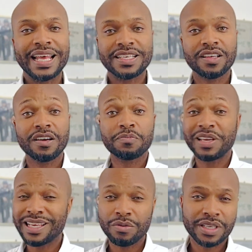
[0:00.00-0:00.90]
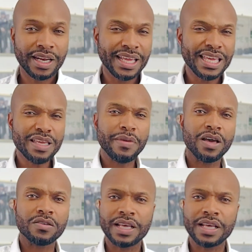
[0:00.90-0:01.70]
I started because I was getting emails,